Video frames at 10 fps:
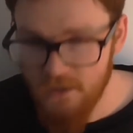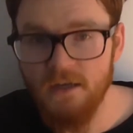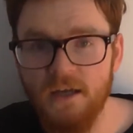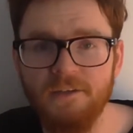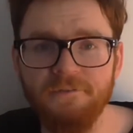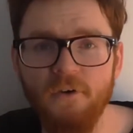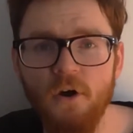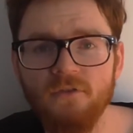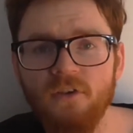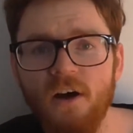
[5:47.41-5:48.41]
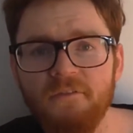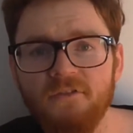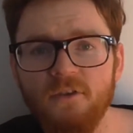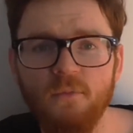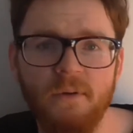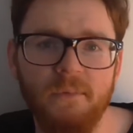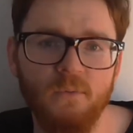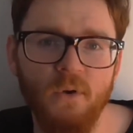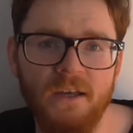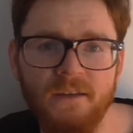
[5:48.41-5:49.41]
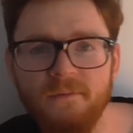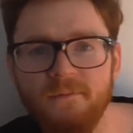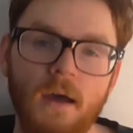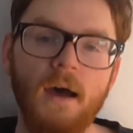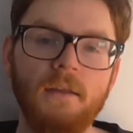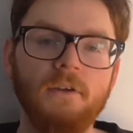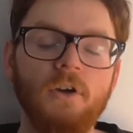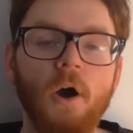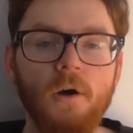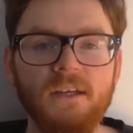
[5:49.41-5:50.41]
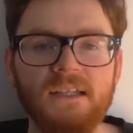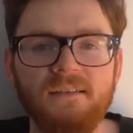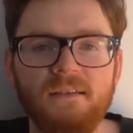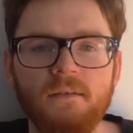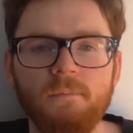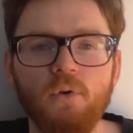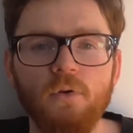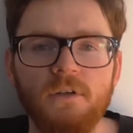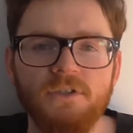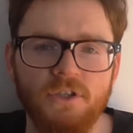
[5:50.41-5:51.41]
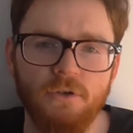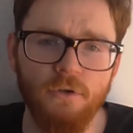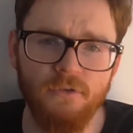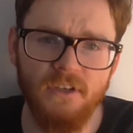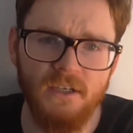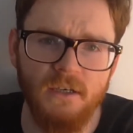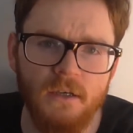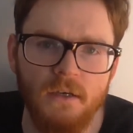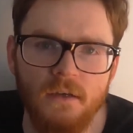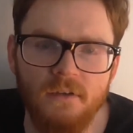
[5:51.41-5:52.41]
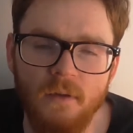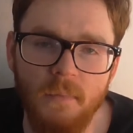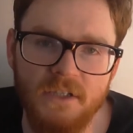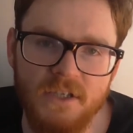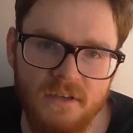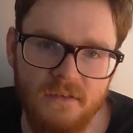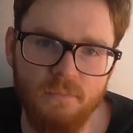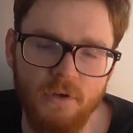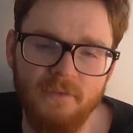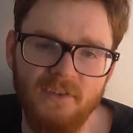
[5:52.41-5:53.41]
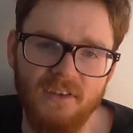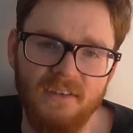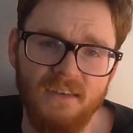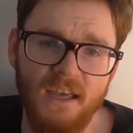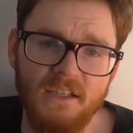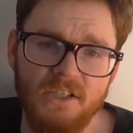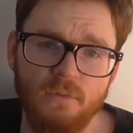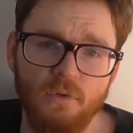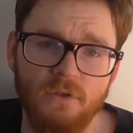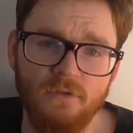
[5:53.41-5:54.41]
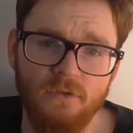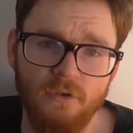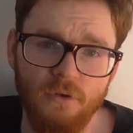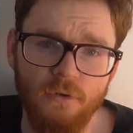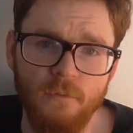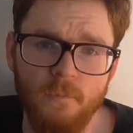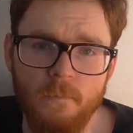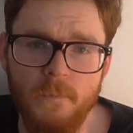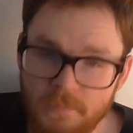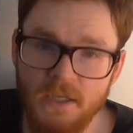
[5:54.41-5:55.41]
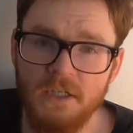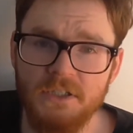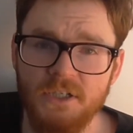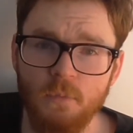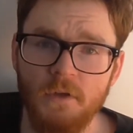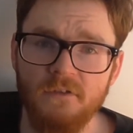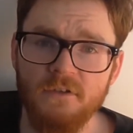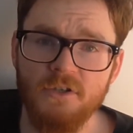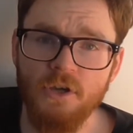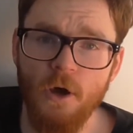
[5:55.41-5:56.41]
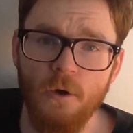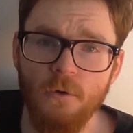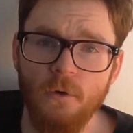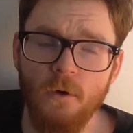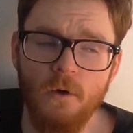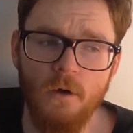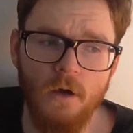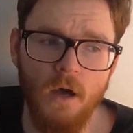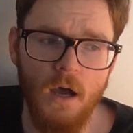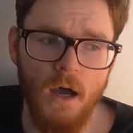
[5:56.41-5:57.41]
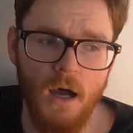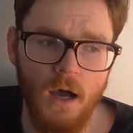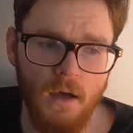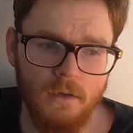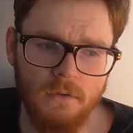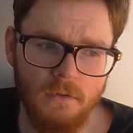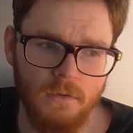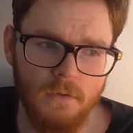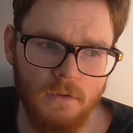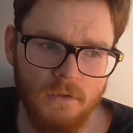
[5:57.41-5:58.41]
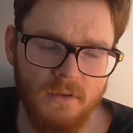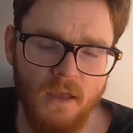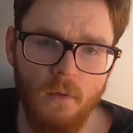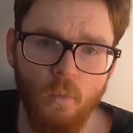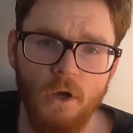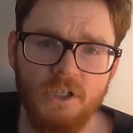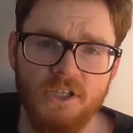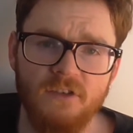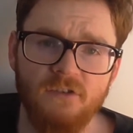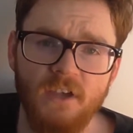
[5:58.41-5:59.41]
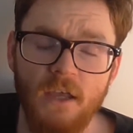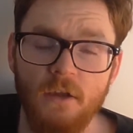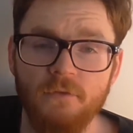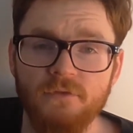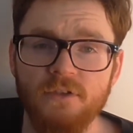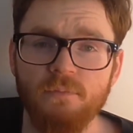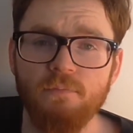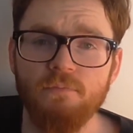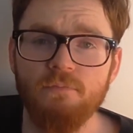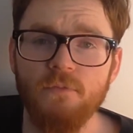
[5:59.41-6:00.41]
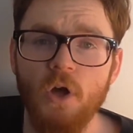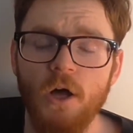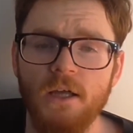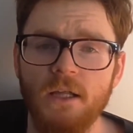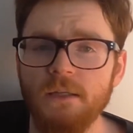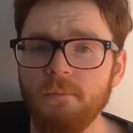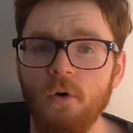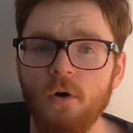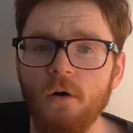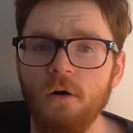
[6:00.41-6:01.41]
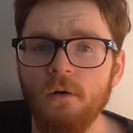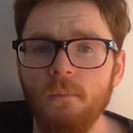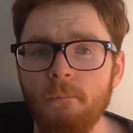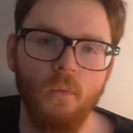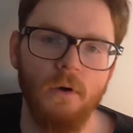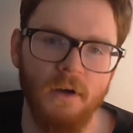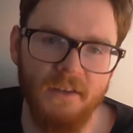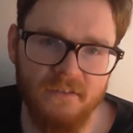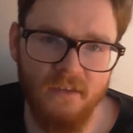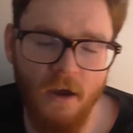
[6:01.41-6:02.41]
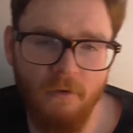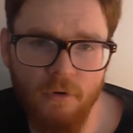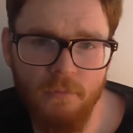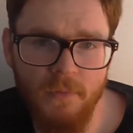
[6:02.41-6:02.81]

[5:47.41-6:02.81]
And he falls off, so the women win. Nicole gets in the pool and jacuzzi, something she previously stated she wouldn't do because she wants to show that what she's scared of, she's not anymore. Will has a diary room